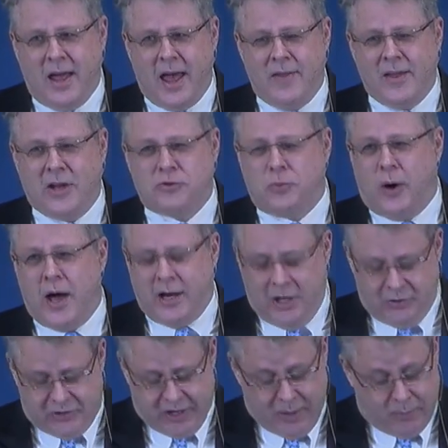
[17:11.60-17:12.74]
And that's why an
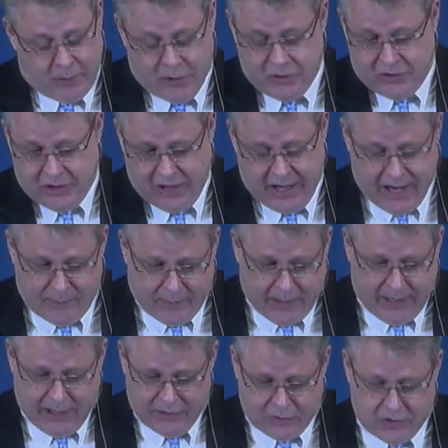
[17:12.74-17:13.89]
unsaved person can't
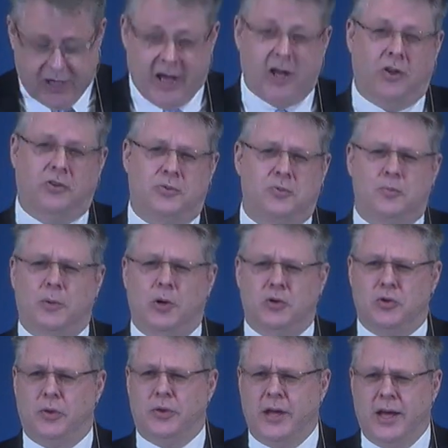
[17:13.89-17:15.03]
make heads or tails of
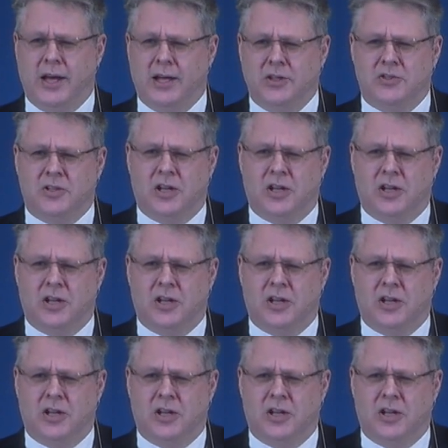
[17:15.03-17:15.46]
spiritual things,